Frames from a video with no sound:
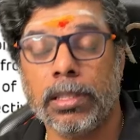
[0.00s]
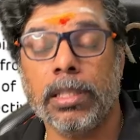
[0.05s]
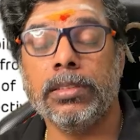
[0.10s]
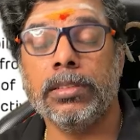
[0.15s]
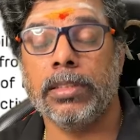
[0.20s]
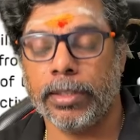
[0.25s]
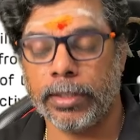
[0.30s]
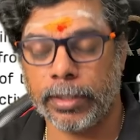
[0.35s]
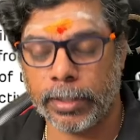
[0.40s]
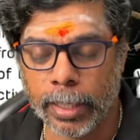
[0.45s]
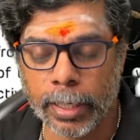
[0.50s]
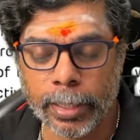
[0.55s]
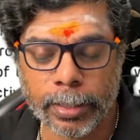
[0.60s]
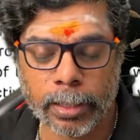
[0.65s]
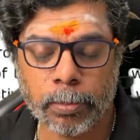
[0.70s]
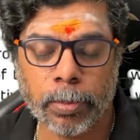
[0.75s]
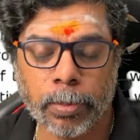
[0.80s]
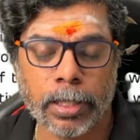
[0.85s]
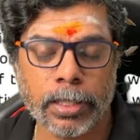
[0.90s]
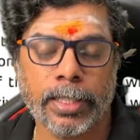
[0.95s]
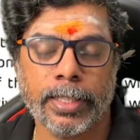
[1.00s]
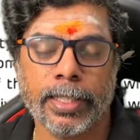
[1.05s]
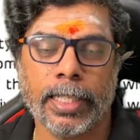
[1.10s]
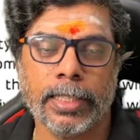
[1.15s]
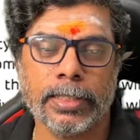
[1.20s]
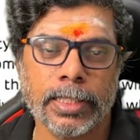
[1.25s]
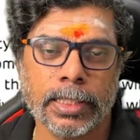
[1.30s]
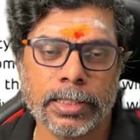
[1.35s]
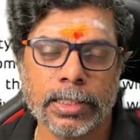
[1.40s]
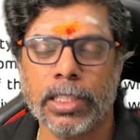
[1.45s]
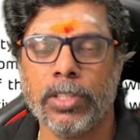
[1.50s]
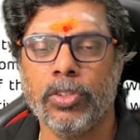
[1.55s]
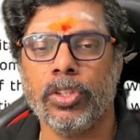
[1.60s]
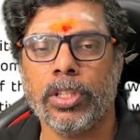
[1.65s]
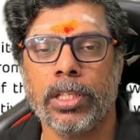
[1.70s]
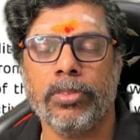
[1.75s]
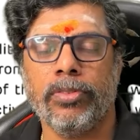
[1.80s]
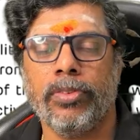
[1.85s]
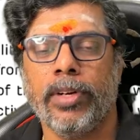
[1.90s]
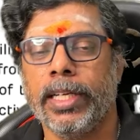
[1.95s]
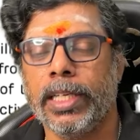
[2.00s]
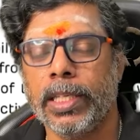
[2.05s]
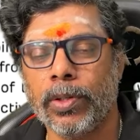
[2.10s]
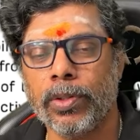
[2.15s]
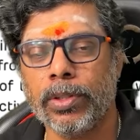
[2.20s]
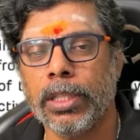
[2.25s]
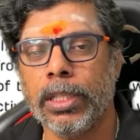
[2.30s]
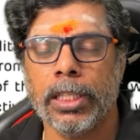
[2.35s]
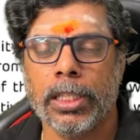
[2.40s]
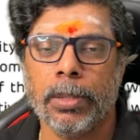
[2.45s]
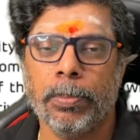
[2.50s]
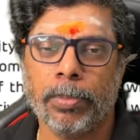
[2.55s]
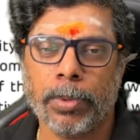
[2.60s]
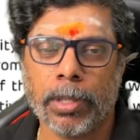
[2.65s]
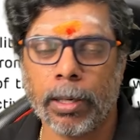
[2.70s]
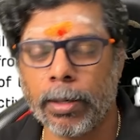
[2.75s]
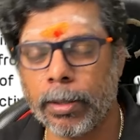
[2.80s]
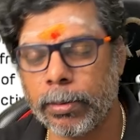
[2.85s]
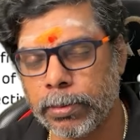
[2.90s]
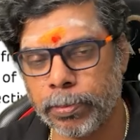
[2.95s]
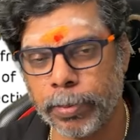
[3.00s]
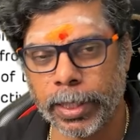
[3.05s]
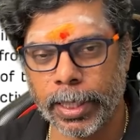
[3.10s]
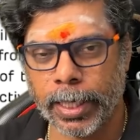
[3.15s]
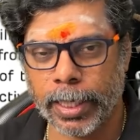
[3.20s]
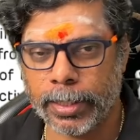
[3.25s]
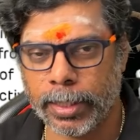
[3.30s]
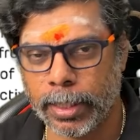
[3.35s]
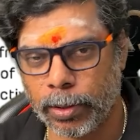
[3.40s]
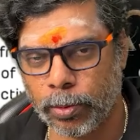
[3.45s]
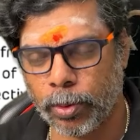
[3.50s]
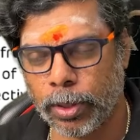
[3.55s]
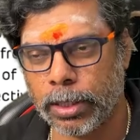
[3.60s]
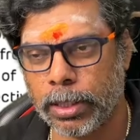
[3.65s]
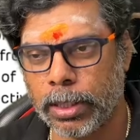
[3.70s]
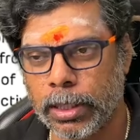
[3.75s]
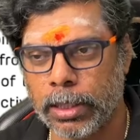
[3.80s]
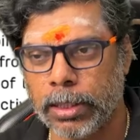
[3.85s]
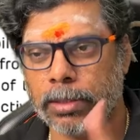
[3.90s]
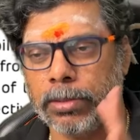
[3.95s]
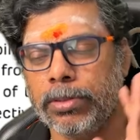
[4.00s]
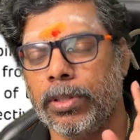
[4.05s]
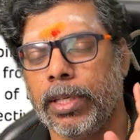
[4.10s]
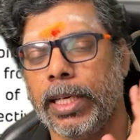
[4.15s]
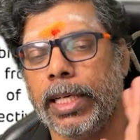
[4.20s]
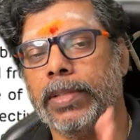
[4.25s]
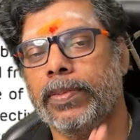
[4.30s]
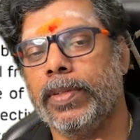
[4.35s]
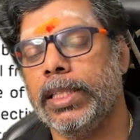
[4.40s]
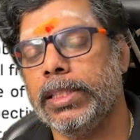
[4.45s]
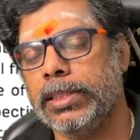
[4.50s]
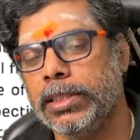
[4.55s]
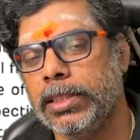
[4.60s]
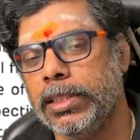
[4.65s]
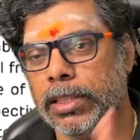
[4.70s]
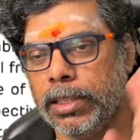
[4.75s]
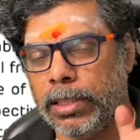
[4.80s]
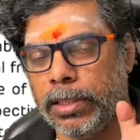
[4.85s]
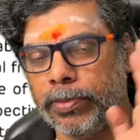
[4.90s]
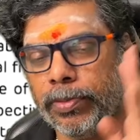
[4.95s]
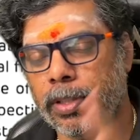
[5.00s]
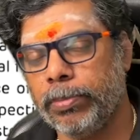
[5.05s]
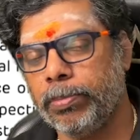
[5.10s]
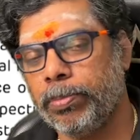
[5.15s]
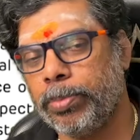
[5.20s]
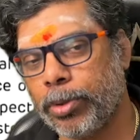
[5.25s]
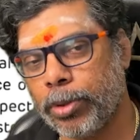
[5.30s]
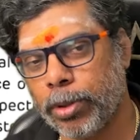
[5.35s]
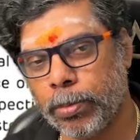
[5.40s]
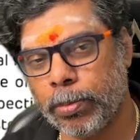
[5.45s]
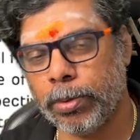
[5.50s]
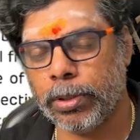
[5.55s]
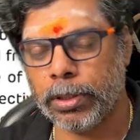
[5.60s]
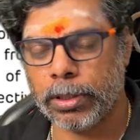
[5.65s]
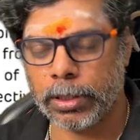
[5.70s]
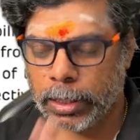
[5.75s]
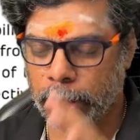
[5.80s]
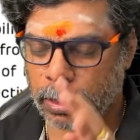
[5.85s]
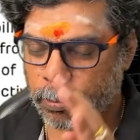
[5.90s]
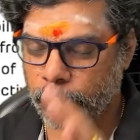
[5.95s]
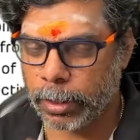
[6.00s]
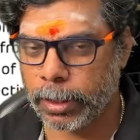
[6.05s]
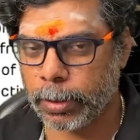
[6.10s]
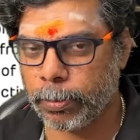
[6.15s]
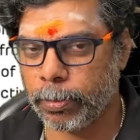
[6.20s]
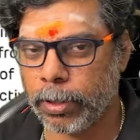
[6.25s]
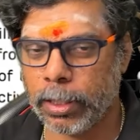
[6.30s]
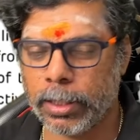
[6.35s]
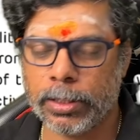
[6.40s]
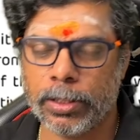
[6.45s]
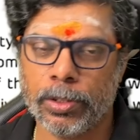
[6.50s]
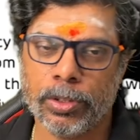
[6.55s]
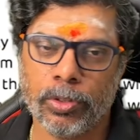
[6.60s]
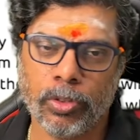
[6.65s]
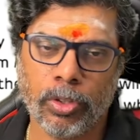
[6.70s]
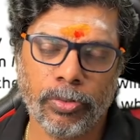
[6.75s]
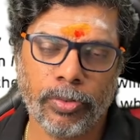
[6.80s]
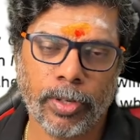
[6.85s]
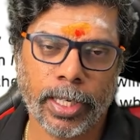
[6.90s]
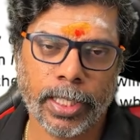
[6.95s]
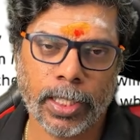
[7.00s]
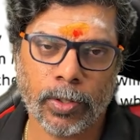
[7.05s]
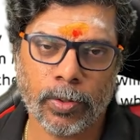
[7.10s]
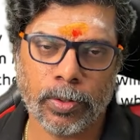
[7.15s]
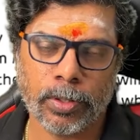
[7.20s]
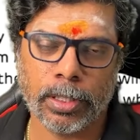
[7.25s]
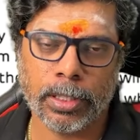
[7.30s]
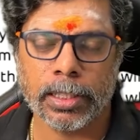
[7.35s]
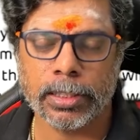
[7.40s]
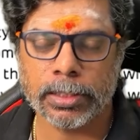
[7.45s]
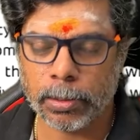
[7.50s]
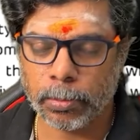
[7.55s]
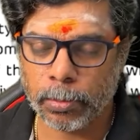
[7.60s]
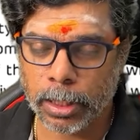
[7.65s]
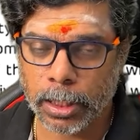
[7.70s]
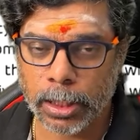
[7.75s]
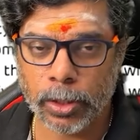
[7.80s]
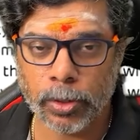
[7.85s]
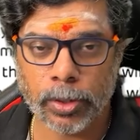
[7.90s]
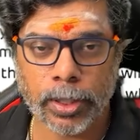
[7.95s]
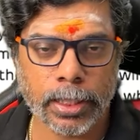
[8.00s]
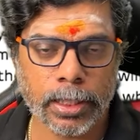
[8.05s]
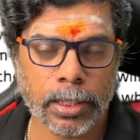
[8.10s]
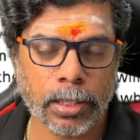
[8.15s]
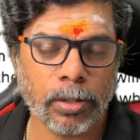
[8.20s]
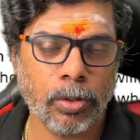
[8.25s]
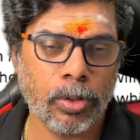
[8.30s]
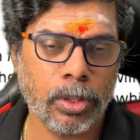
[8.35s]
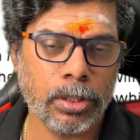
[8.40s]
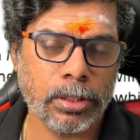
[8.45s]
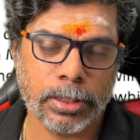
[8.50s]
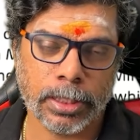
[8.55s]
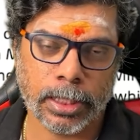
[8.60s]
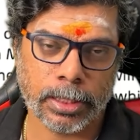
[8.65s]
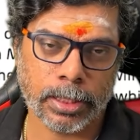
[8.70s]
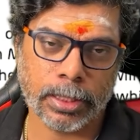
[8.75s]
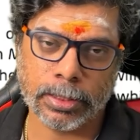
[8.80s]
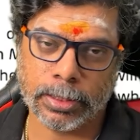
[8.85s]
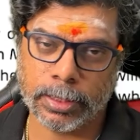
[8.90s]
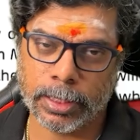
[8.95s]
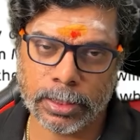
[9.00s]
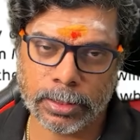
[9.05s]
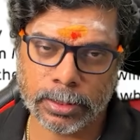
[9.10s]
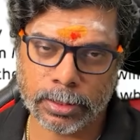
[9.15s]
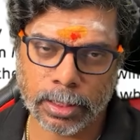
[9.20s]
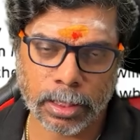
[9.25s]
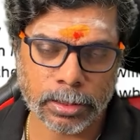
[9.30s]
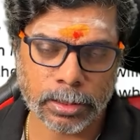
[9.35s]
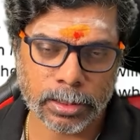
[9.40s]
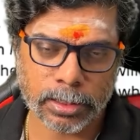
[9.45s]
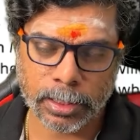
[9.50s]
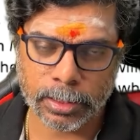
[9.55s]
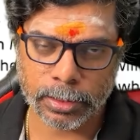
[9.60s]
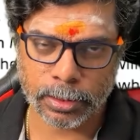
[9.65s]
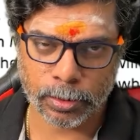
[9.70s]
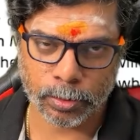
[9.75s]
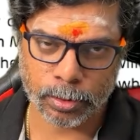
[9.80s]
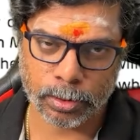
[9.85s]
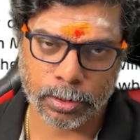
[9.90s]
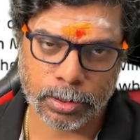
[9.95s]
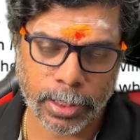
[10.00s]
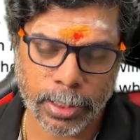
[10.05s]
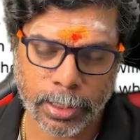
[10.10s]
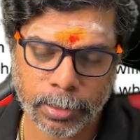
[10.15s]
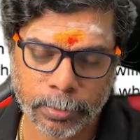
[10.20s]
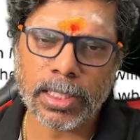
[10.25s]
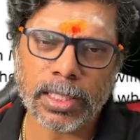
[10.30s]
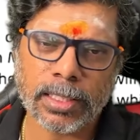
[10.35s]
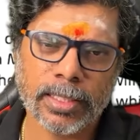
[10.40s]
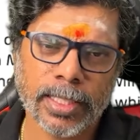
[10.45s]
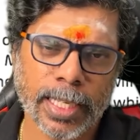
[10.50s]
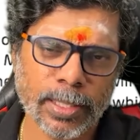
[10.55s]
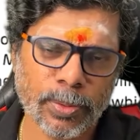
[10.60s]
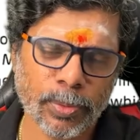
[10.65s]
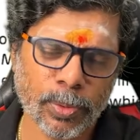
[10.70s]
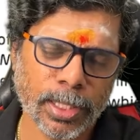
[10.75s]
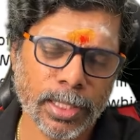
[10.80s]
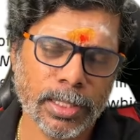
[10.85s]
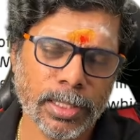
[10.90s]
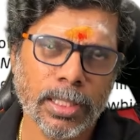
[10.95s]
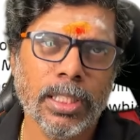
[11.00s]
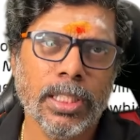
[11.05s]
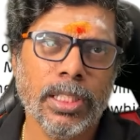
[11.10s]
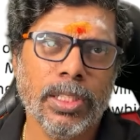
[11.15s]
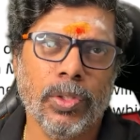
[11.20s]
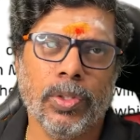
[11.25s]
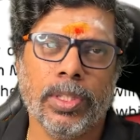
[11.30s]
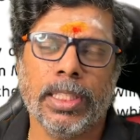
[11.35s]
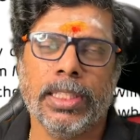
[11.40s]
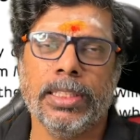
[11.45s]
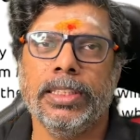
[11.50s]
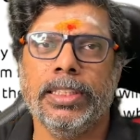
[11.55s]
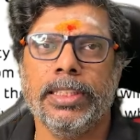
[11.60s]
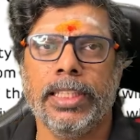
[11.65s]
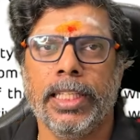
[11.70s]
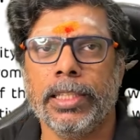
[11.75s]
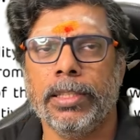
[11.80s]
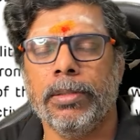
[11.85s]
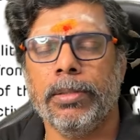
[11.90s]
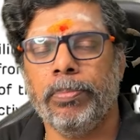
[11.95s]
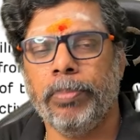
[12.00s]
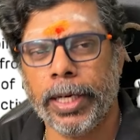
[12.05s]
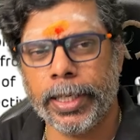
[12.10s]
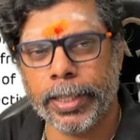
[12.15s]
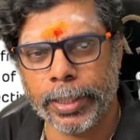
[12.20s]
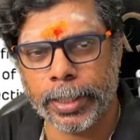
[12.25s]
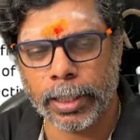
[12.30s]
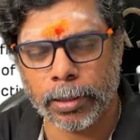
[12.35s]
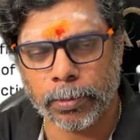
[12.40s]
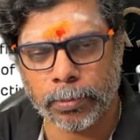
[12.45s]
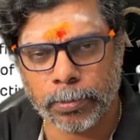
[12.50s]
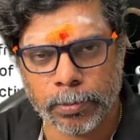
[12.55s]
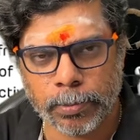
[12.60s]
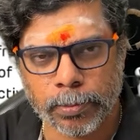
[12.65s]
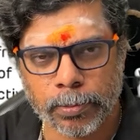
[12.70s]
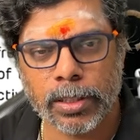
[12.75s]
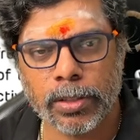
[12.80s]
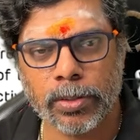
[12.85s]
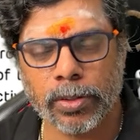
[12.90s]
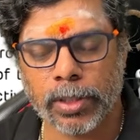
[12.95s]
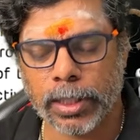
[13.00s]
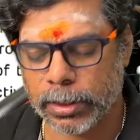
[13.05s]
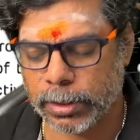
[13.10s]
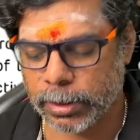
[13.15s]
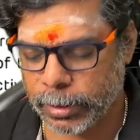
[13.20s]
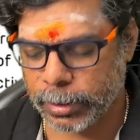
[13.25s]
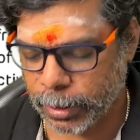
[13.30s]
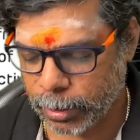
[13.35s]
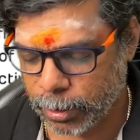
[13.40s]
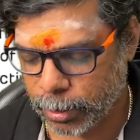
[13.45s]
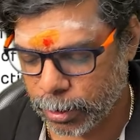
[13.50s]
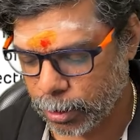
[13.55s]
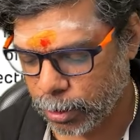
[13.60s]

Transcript: related party transaction, and you can find out the problem behind that one. So likewise, if I probe, there are multiple issues you will find out. Similarly, you can go and check the Gensal's issues, right? That one, you can check Paytm, you can check